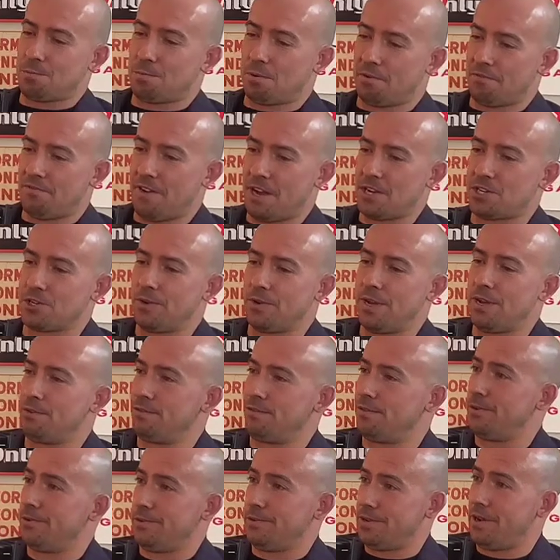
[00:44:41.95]
professional
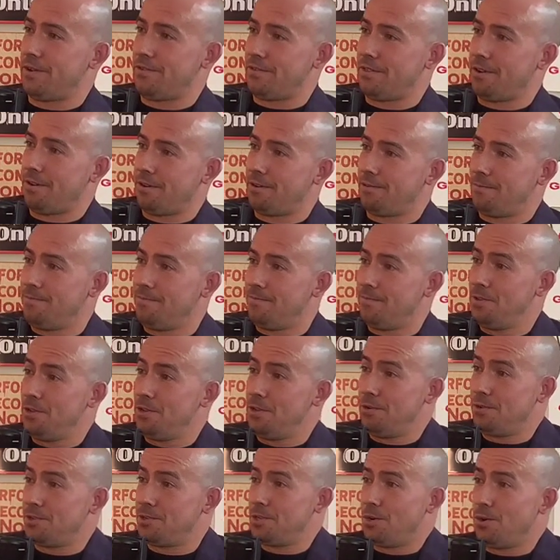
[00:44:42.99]
interviewers out there, you
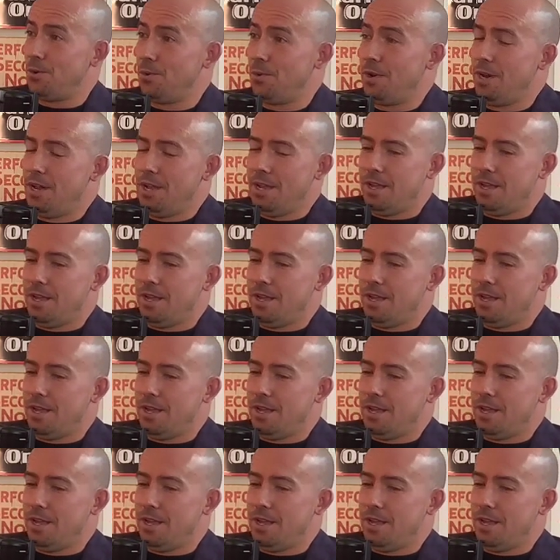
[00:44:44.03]
know, so